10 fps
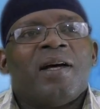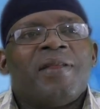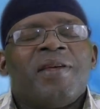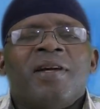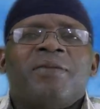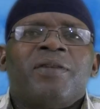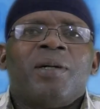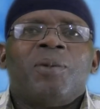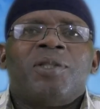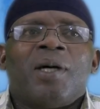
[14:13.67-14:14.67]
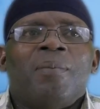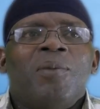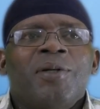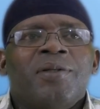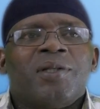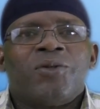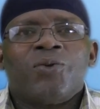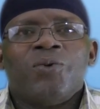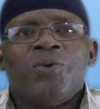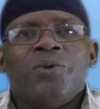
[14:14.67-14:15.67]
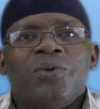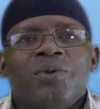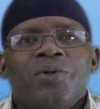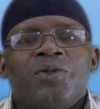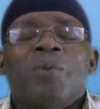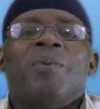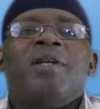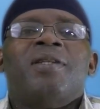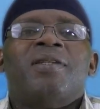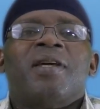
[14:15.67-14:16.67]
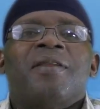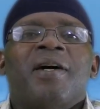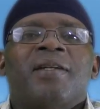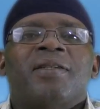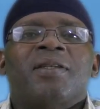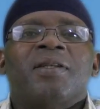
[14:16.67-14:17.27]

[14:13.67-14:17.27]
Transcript: And then after about a month or so, somebody said that